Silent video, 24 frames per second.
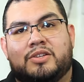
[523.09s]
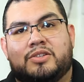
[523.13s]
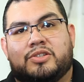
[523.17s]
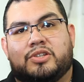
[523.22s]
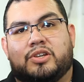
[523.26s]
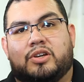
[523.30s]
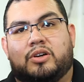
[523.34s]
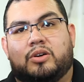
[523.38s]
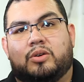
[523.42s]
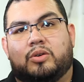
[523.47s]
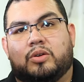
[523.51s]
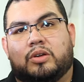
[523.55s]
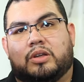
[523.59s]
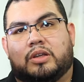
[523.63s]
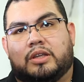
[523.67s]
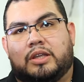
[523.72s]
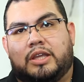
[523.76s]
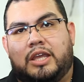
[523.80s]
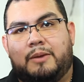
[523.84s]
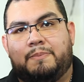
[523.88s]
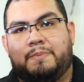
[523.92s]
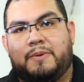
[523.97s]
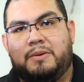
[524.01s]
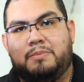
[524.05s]
So
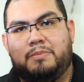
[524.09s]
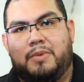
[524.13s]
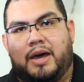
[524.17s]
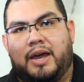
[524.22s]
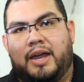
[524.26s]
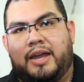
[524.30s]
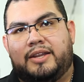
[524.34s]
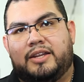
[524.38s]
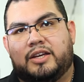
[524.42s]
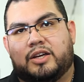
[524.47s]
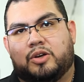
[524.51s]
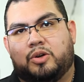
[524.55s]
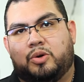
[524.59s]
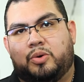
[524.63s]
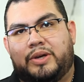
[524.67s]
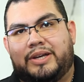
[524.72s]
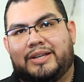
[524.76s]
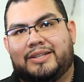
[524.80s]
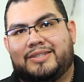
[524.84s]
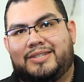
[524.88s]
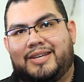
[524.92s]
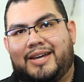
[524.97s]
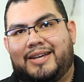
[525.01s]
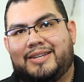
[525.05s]
keep in mind a
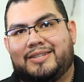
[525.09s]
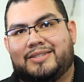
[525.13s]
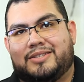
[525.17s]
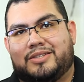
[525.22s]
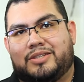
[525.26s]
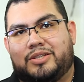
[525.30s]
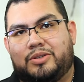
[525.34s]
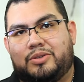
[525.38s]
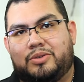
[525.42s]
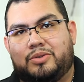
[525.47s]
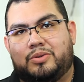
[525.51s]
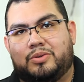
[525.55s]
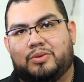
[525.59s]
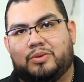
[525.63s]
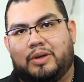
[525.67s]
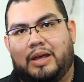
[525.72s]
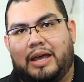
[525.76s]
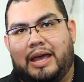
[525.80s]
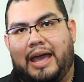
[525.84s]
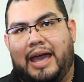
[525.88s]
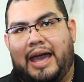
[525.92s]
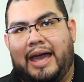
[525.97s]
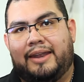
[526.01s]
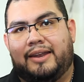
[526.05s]
quick test to
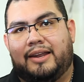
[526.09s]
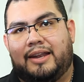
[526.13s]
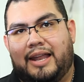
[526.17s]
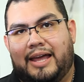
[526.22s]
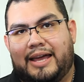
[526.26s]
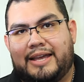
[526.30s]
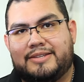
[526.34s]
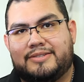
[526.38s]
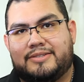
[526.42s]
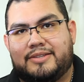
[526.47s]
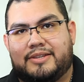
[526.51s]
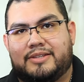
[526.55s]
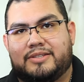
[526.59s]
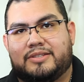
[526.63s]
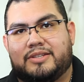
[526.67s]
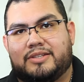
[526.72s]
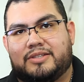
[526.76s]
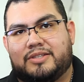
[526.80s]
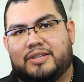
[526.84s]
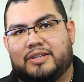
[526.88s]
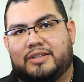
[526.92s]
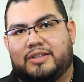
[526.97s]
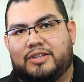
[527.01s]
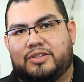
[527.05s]
analyze this
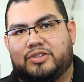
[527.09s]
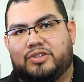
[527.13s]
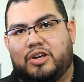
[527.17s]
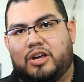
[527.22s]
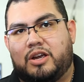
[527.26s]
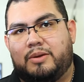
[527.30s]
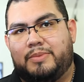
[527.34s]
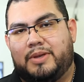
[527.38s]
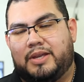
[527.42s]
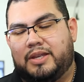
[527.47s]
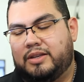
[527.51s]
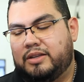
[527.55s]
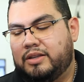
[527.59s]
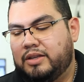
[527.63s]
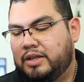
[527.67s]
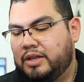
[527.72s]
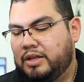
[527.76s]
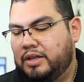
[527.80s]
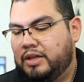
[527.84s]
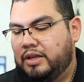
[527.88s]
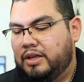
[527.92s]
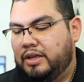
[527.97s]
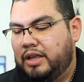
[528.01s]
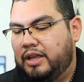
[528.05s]
is to determine
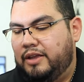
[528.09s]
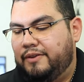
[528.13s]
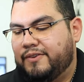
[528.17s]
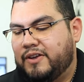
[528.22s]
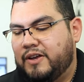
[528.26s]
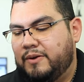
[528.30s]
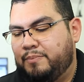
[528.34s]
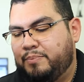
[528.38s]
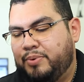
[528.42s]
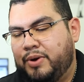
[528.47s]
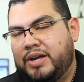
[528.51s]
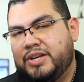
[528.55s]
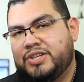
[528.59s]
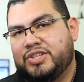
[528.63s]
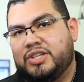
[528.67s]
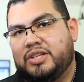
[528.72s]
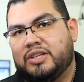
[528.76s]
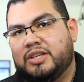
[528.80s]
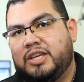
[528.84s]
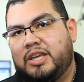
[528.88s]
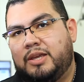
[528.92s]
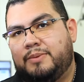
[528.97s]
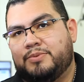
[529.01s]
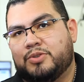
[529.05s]
if
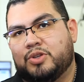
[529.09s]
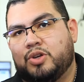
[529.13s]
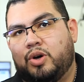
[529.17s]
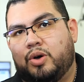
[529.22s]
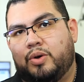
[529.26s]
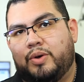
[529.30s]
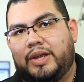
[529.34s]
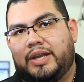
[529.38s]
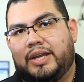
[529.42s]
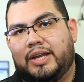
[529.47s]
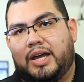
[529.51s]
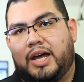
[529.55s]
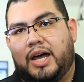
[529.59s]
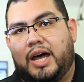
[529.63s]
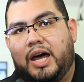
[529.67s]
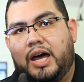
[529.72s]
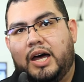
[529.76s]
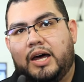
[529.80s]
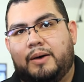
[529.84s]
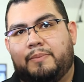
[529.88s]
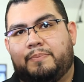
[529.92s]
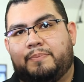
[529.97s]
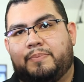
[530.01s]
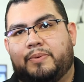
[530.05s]
compression keeps going
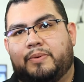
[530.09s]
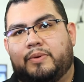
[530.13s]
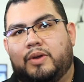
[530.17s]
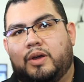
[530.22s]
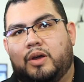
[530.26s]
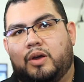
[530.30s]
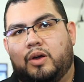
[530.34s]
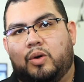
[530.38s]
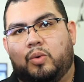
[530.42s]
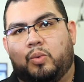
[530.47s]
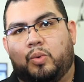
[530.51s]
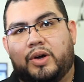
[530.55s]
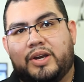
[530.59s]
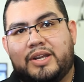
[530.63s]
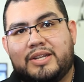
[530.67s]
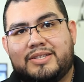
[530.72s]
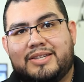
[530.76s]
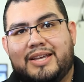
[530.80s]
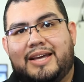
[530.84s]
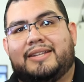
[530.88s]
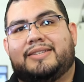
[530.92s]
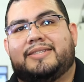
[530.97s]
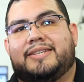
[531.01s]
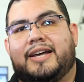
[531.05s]
up, what is
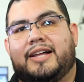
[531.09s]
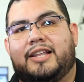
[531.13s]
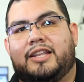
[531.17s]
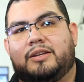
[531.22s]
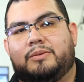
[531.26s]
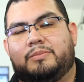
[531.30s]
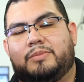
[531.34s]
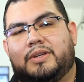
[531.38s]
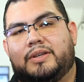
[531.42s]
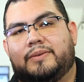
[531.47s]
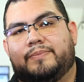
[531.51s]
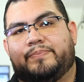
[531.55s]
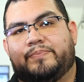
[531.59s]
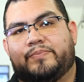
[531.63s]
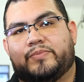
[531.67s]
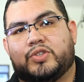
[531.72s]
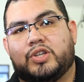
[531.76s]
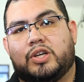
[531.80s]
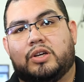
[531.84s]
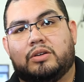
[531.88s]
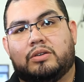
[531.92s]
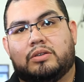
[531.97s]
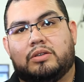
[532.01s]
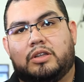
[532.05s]
that telling me?
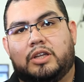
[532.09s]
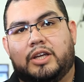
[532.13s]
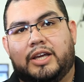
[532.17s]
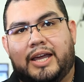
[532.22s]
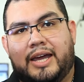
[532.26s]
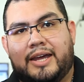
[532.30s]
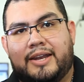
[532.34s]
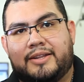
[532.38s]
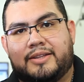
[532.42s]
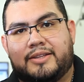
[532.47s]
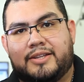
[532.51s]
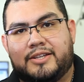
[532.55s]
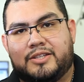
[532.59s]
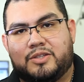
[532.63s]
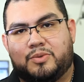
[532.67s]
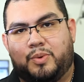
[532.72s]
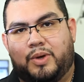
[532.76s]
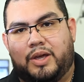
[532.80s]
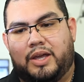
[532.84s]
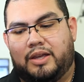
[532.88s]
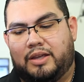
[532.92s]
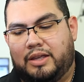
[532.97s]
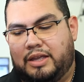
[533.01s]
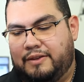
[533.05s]
So look at it this
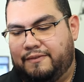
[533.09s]
way.